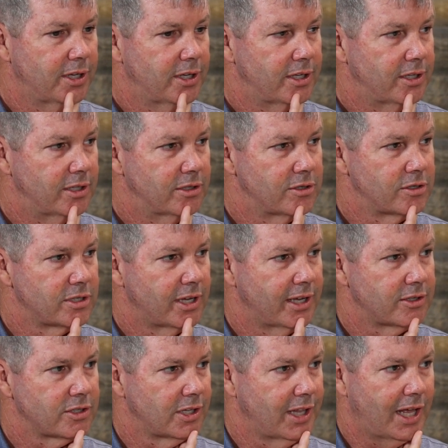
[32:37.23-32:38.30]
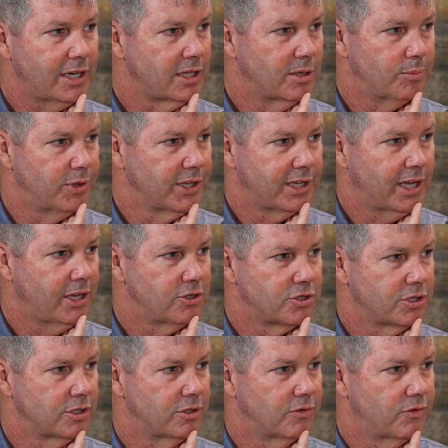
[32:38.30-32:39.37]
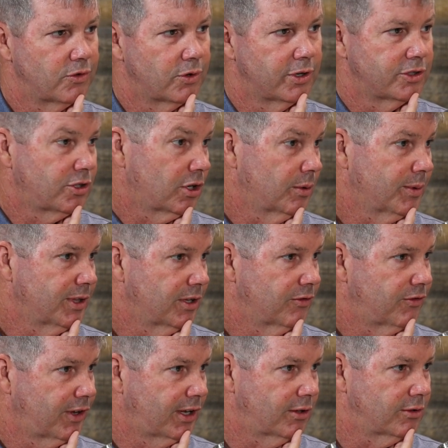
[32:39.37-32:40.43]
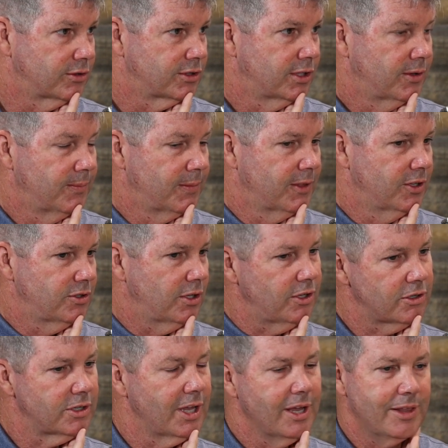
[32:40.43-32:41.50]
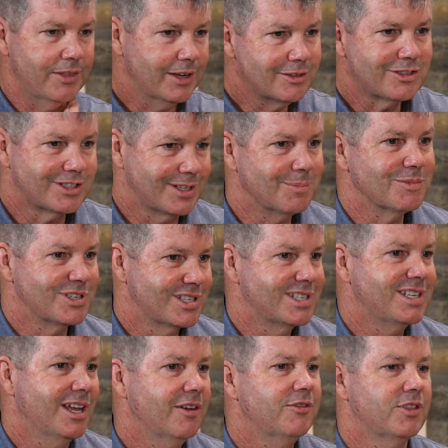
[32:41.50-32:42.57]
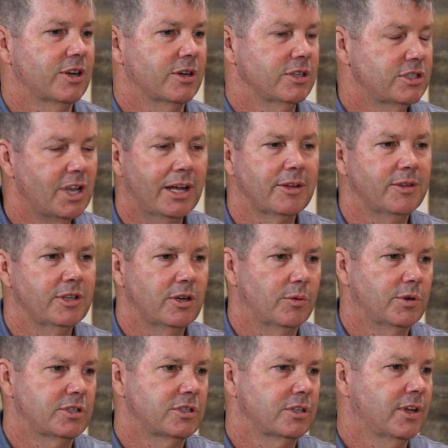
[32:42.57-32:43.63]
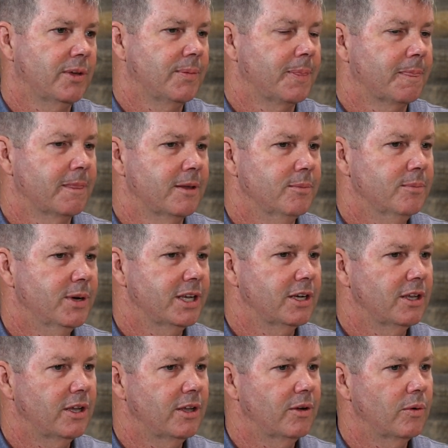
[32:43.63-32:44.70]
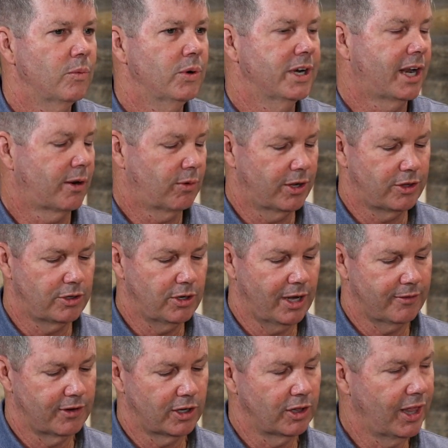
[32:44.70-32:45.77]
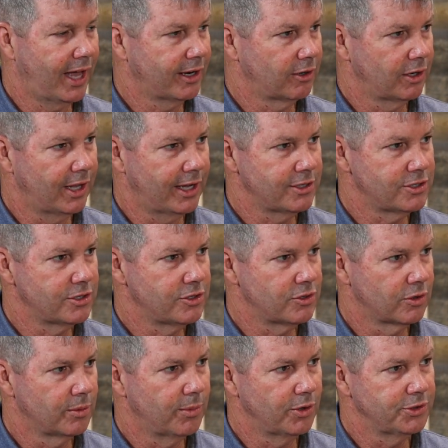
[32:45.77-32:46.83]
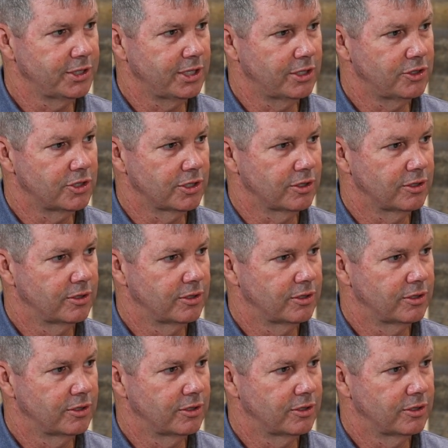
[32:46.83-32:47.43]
has a lot of implication for a turbine that fails. So there's some stuff there. It's not, but would I rather you have a glider license or a multi-engine?